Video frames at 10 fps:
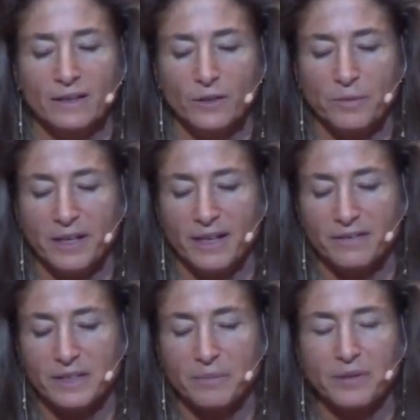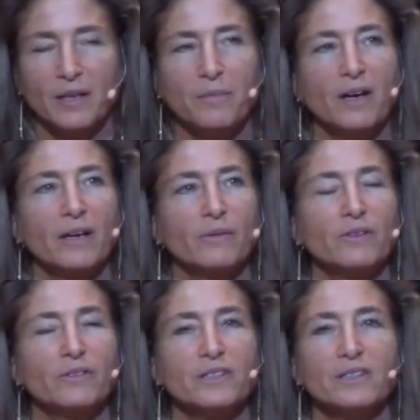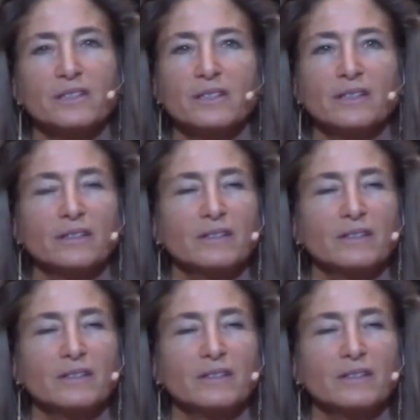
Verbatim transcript: You might have something in mind where you just